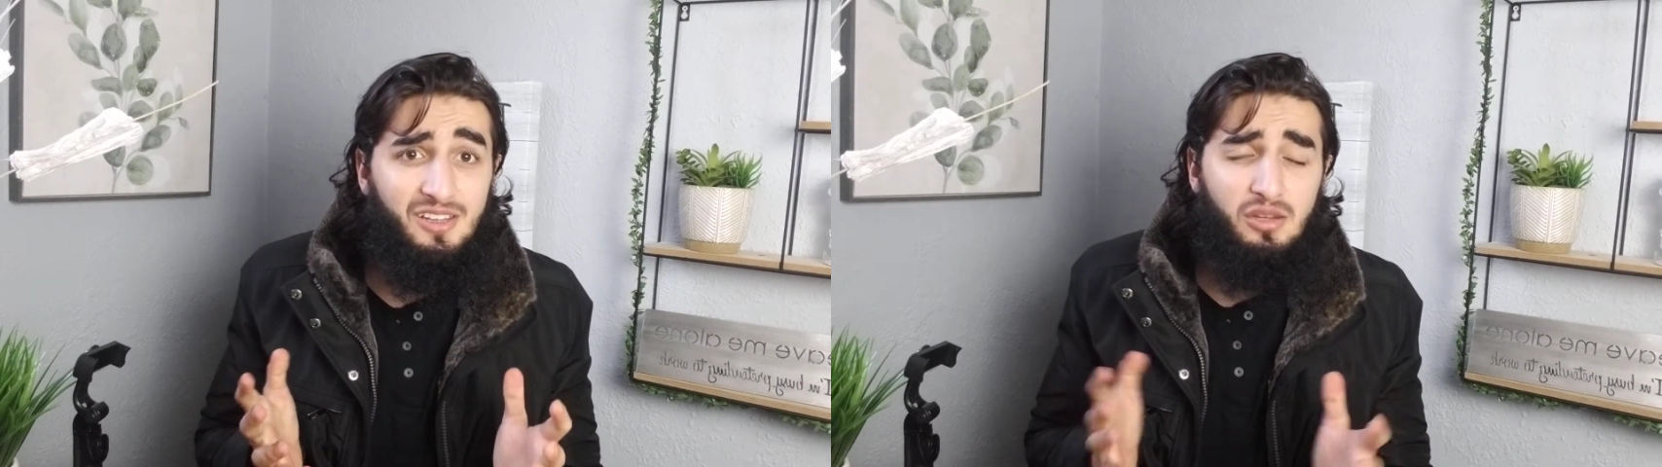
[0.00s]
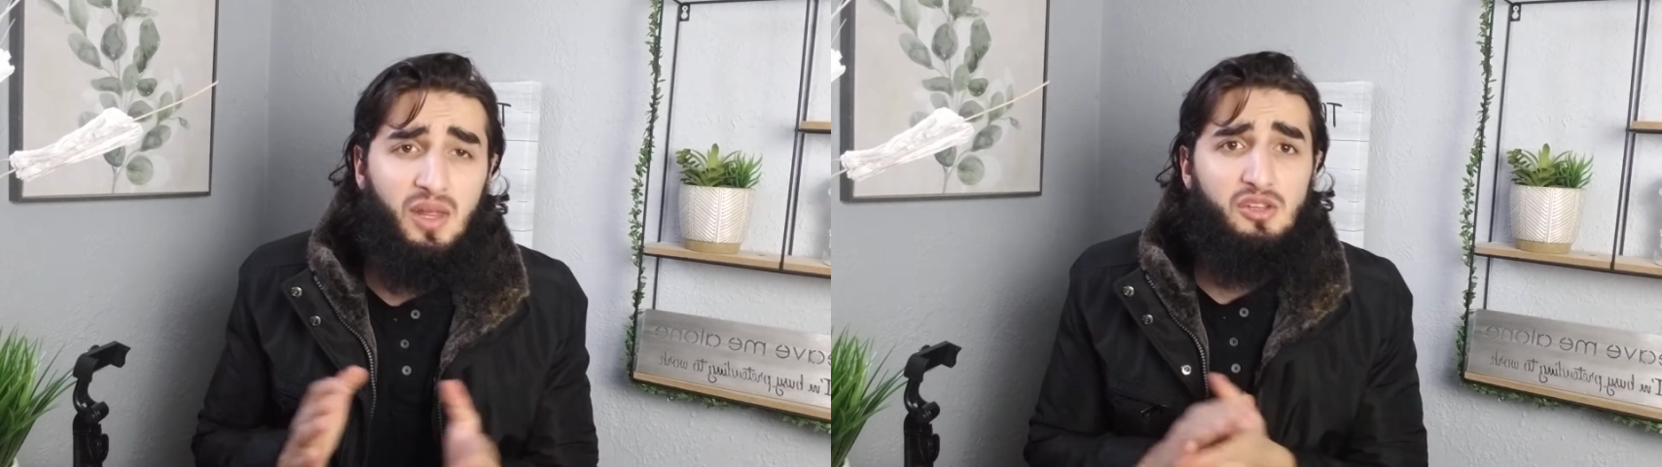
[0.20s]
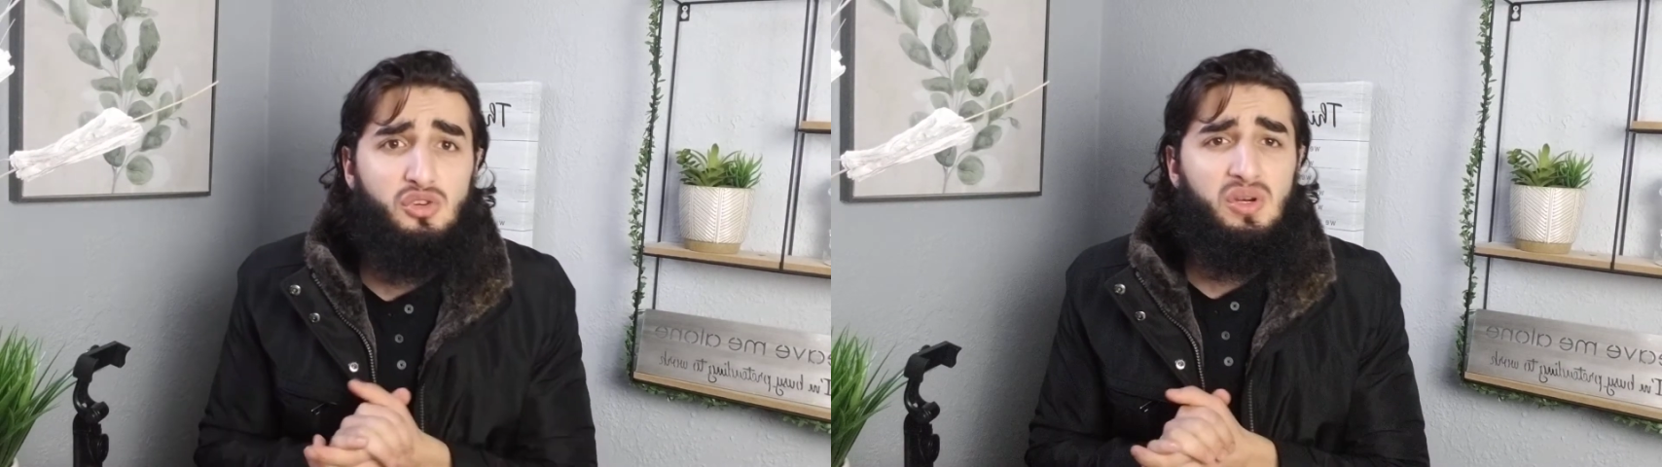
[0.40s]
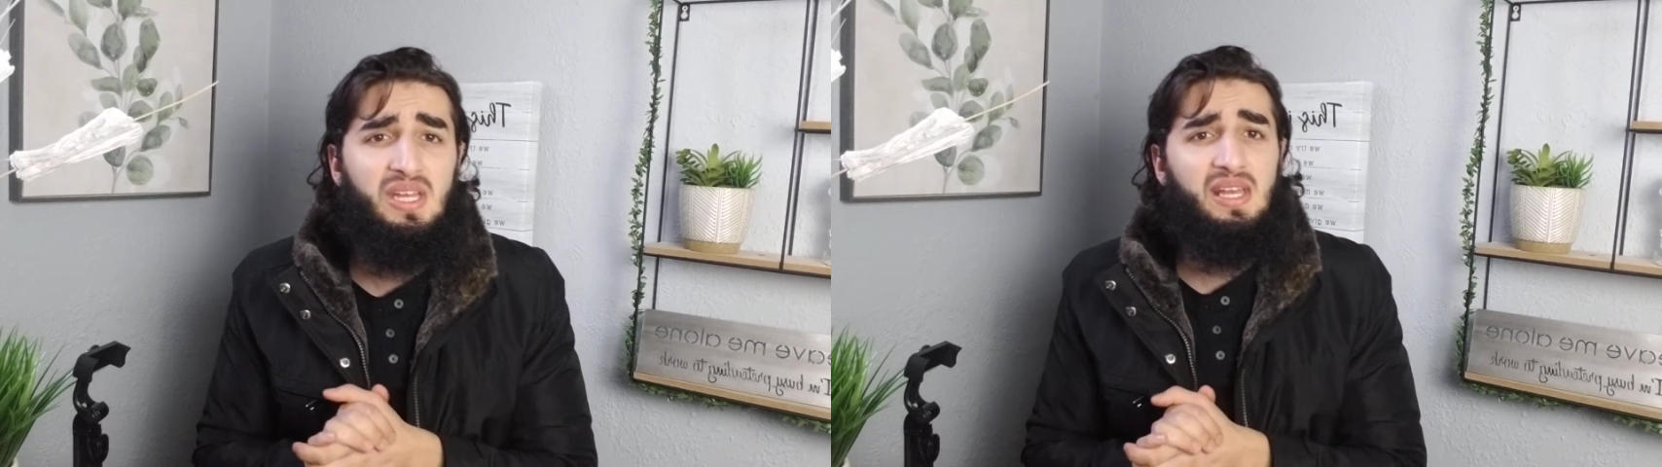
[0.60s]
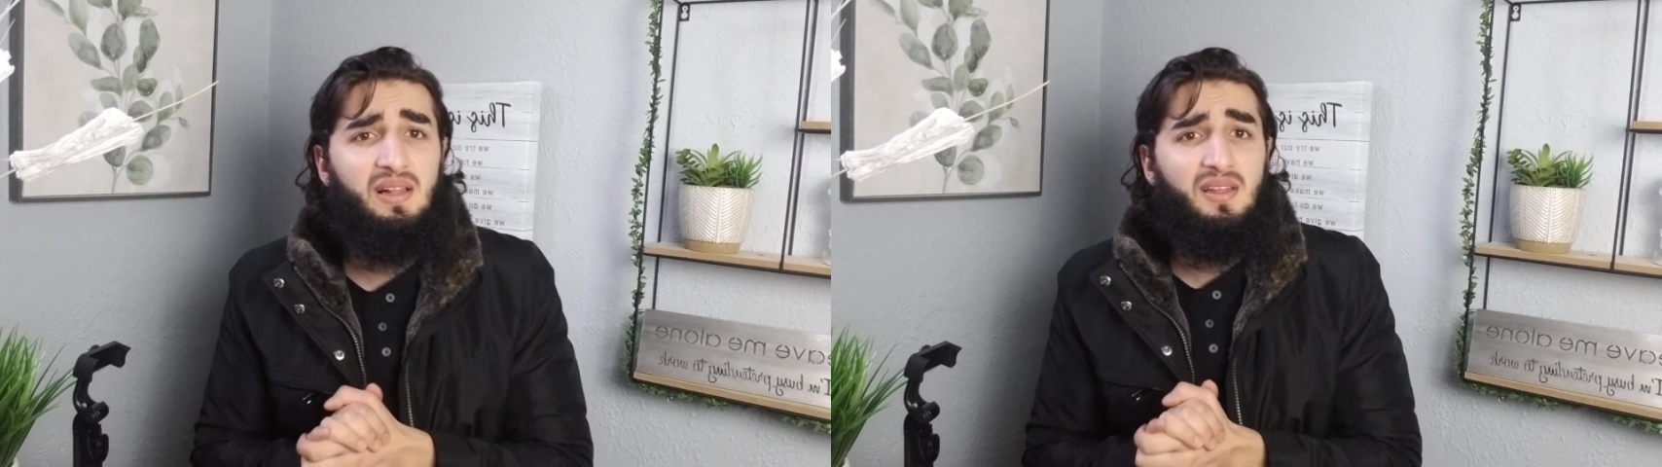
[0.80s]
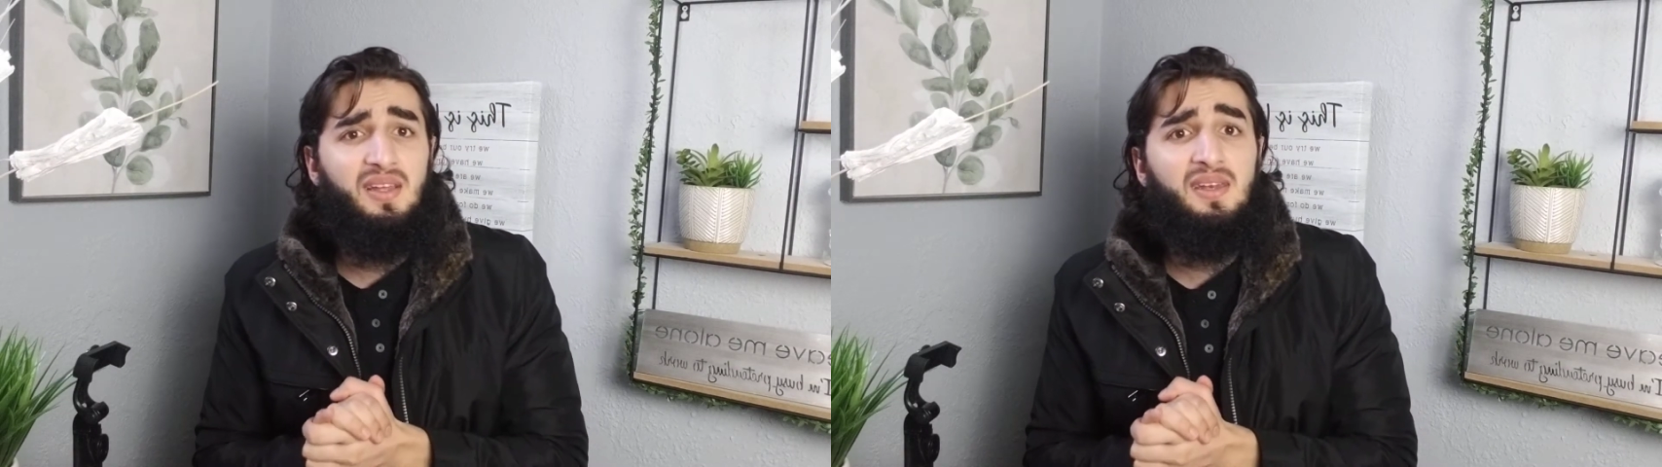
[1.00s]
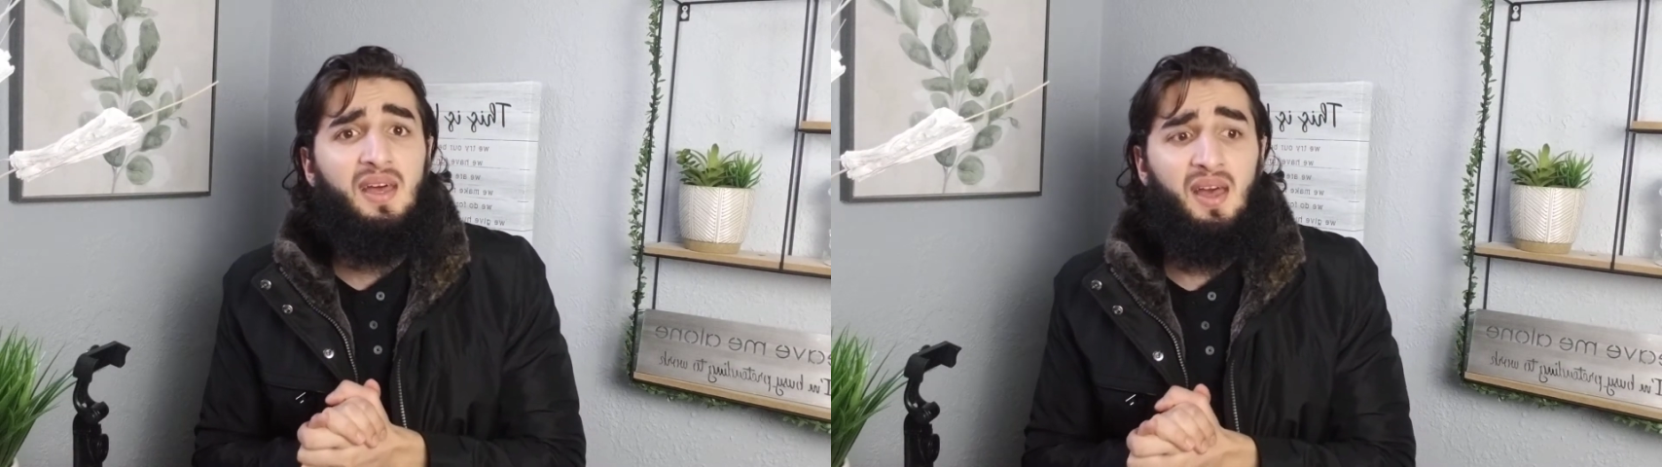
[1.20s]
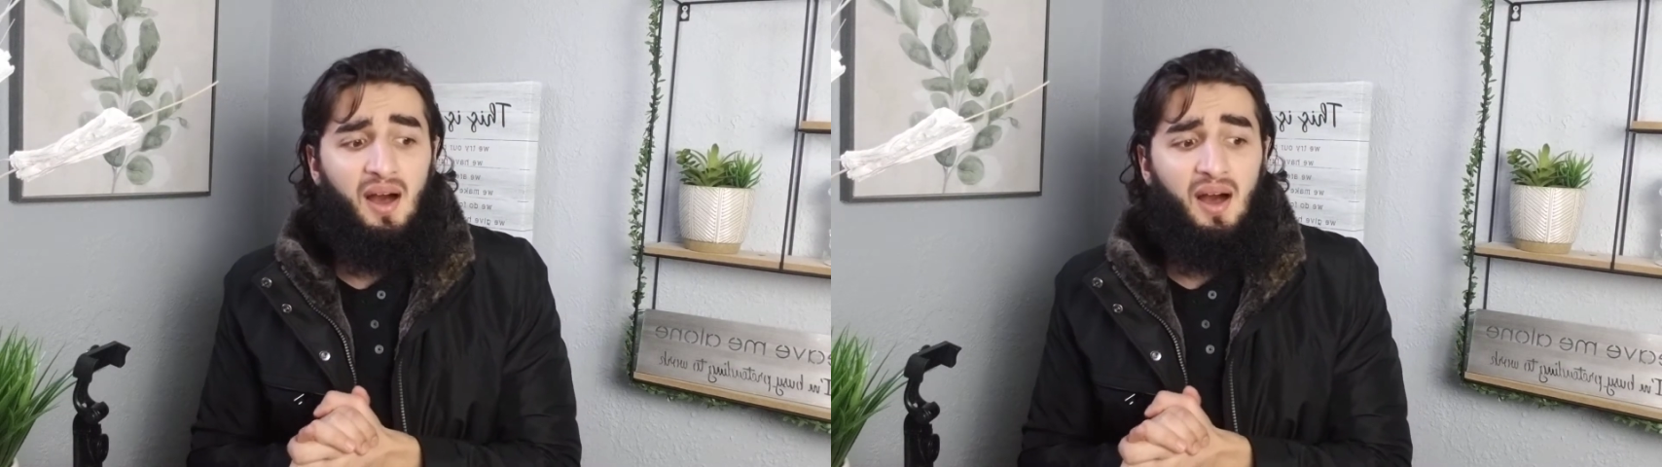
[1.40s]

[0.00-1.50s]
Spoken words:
century England.